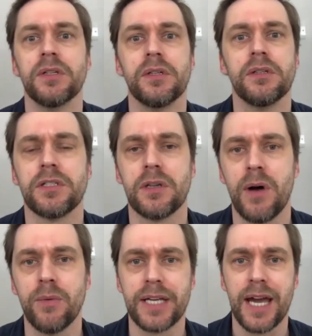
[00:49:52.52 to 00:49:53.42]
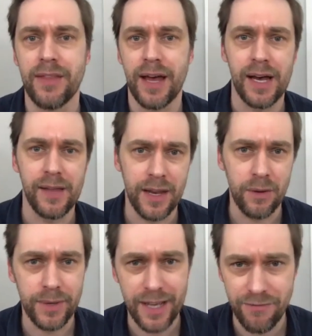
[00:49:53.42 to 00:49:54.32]
So I would get that, and then I
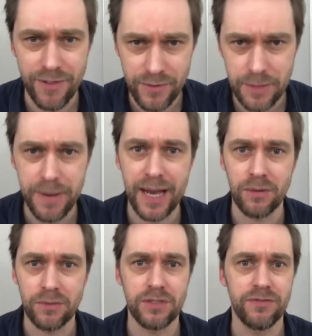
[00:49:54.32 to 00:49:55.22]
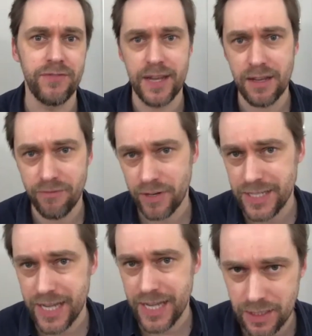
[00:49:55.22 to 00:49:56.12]
would get £50 fee for a
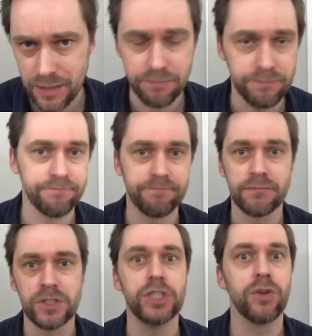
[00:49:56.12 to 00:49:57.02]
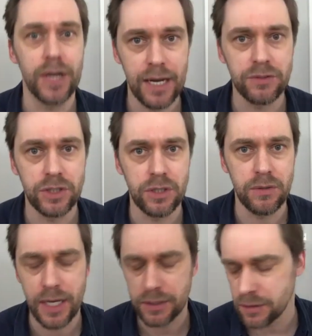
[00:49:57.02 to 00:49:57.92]
taxi. you're allowed to do
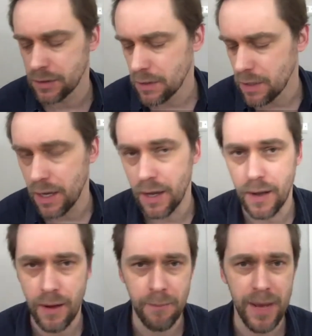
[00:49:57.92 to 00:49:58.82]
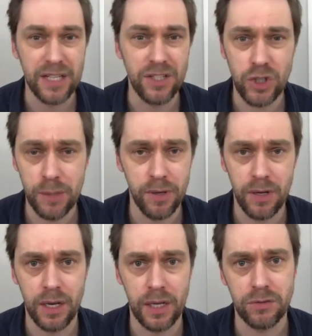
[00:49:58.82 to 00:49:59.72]
that. And it's cheaper,
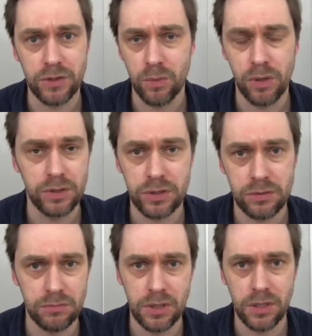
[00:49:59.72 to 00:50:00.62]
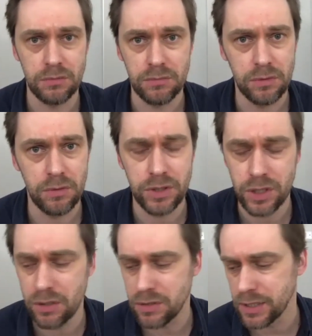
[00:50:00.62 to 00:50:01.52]
and I got to watch, you know, all the
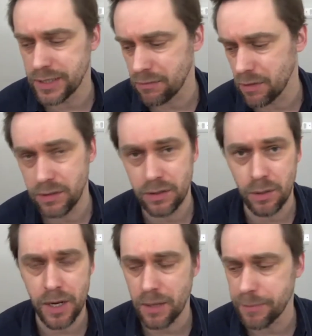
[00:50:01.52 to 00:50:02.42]
shows I downloaded on my